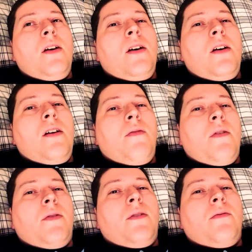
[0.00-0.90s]
if I
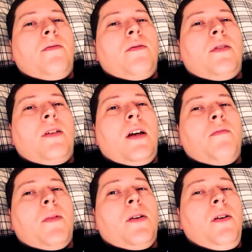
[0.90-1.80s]
would have stayed in
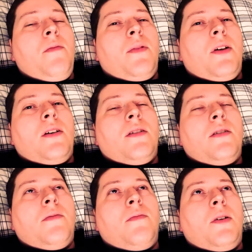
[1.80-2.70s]
my current
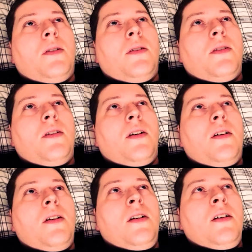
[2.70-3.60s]
place. But
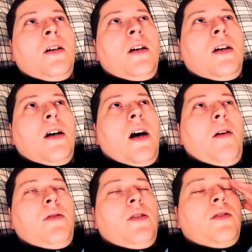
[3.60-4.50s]
I
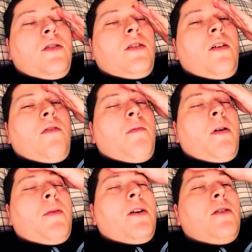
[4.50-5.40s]
was just looking over my
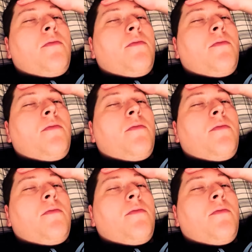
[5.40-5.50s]
budget,